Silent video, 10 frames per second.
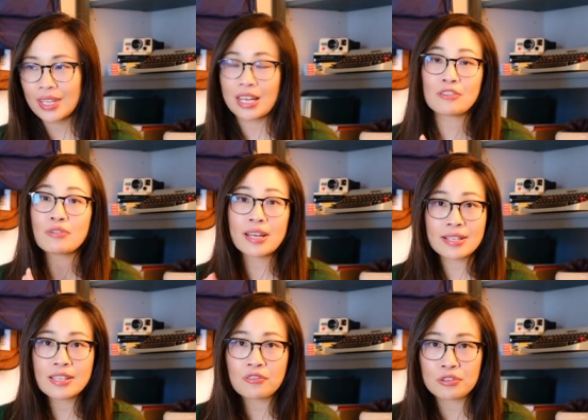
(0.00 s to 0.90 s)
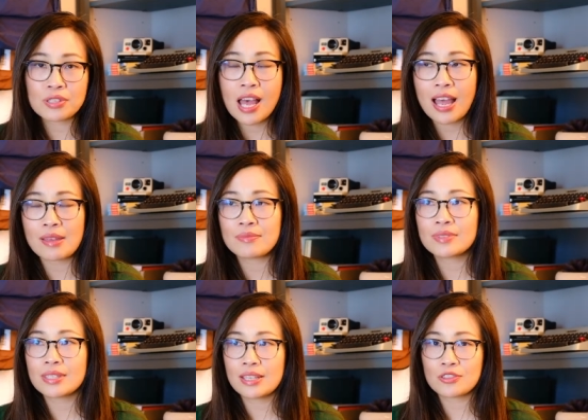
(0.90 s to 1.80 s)
And I read it several
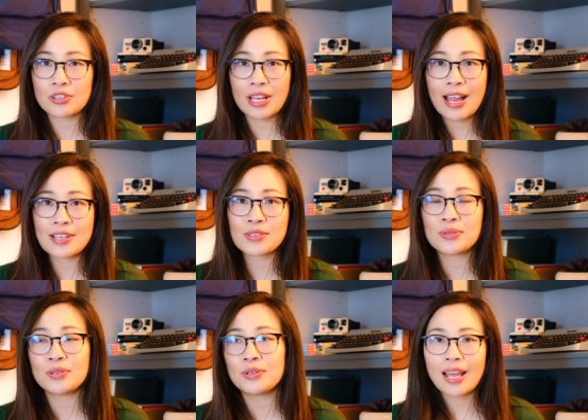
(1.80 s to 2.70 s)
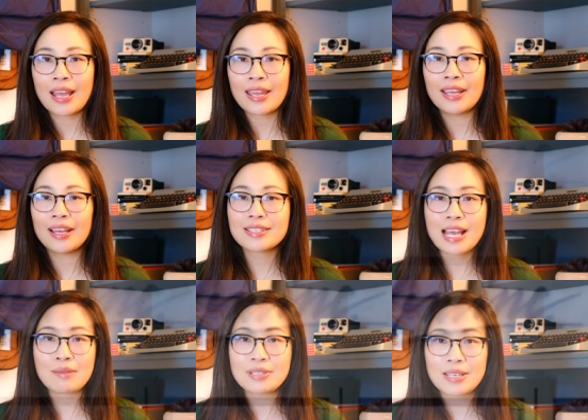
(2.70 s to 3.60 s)
times during high school. I
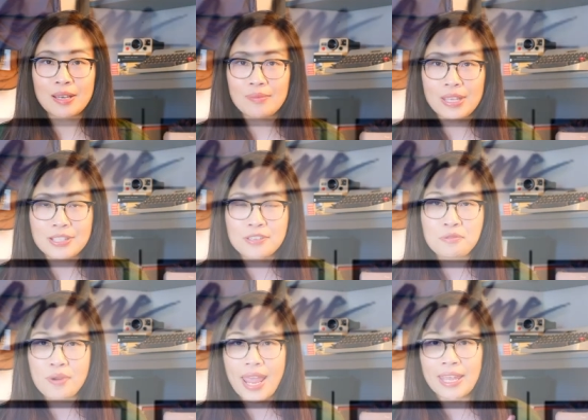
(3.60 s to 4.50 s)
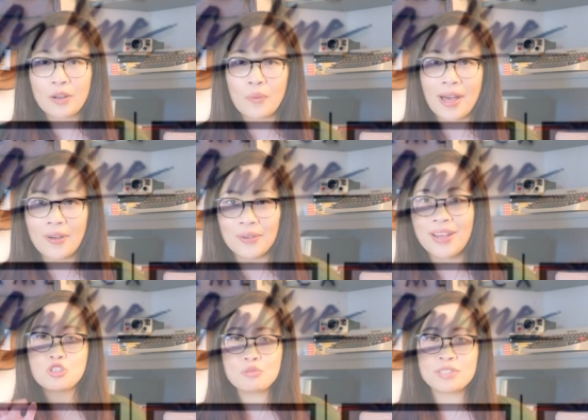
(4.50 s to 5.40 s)
typed it up into
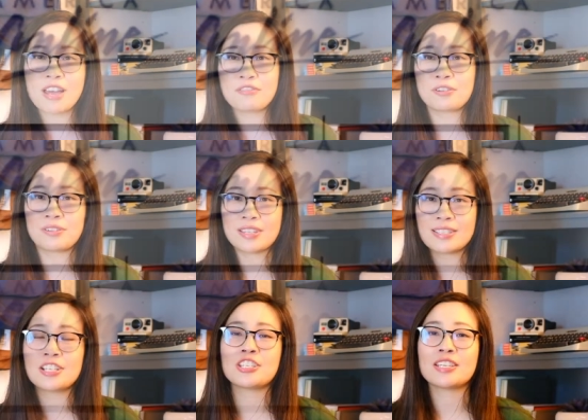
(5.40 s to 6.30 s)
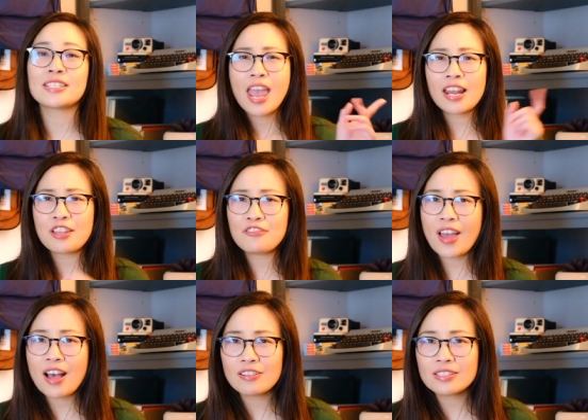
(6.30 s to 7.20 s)
AOL. Jude Deveraux, the Duchess. And I
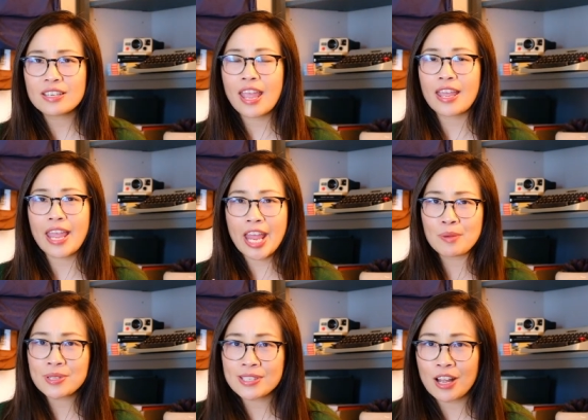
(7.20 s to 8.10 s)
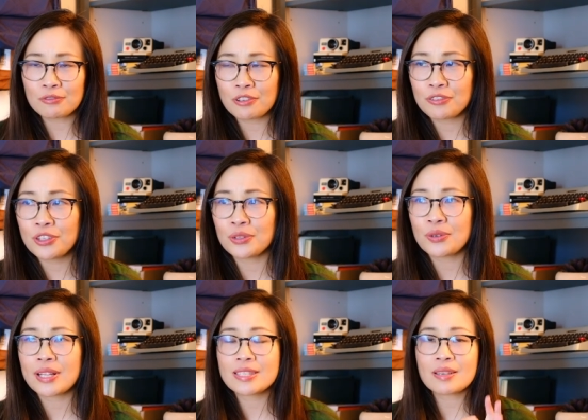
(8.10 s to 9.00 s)
found a Amazon
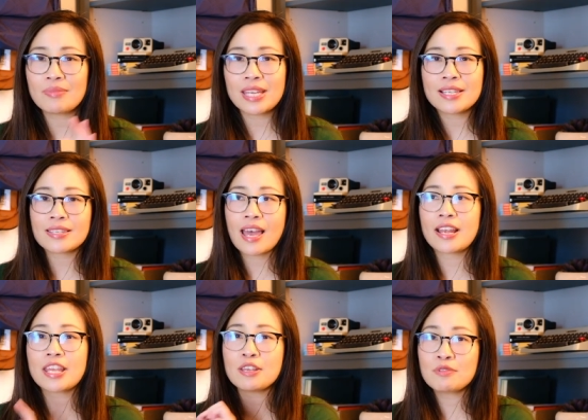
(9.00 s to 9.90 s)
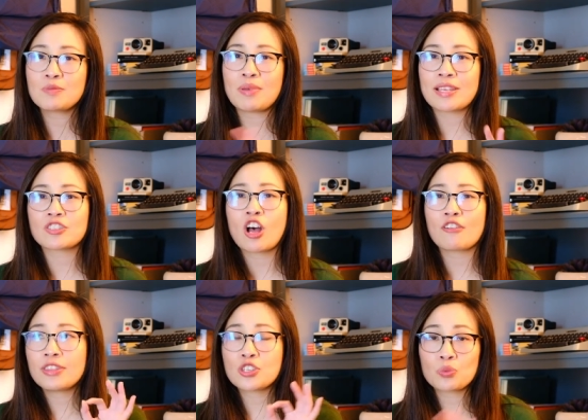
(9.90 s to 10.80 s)
review and somebody said he was based
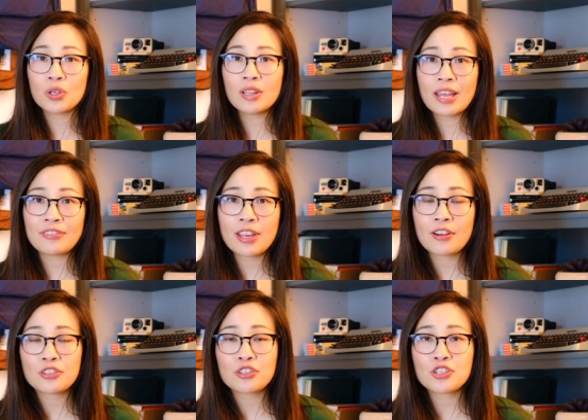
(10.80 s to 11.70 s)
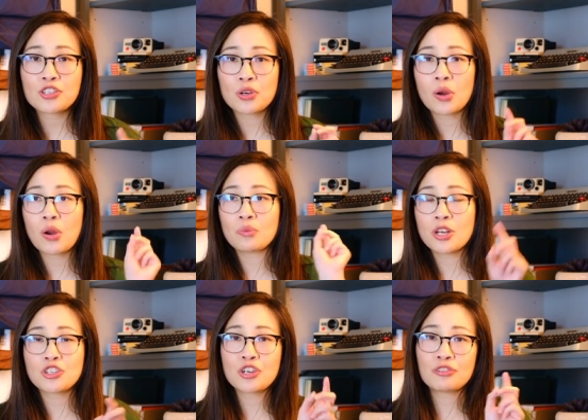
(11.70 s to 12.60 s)
off this real life character, Sir
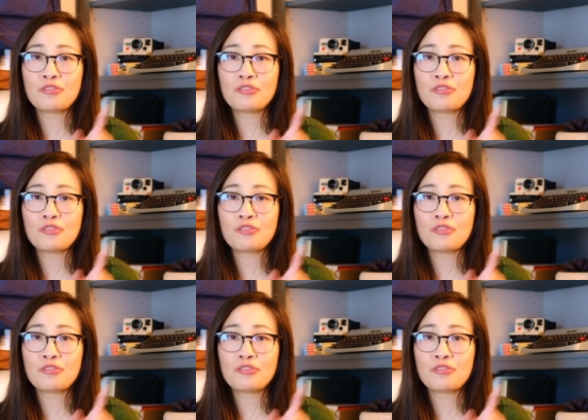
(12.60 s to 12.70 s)
Richard